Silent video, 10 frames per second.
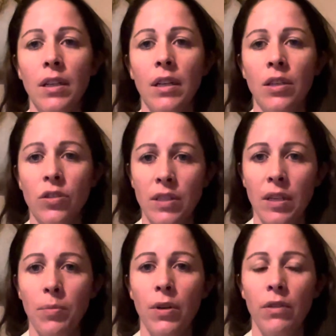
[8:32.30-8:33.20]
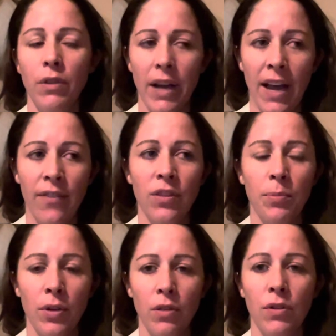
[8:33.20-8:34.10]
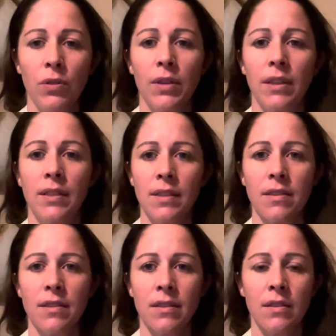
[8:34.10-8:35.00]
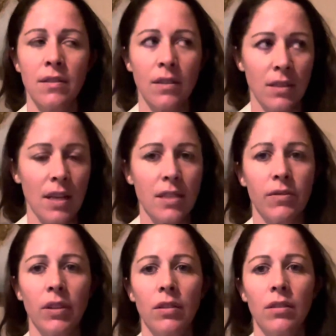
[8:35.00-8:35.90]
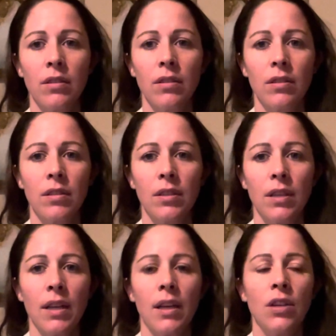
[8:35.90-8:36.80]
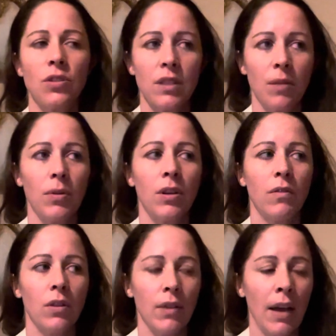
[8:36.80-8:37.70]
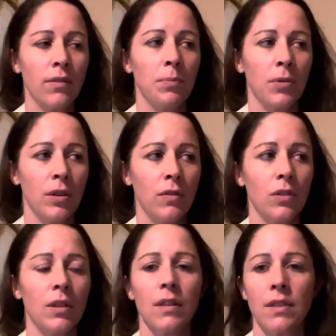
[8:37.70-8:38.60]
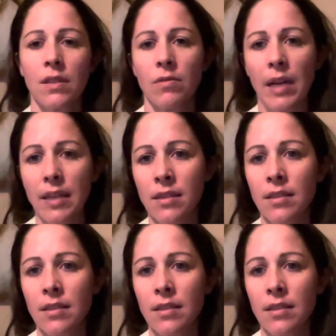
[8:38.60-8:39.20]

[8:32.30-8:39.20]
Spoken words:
Interesting point of view, I have the point of view that this is successful. Interesting point of view, I have the point of view that this is right.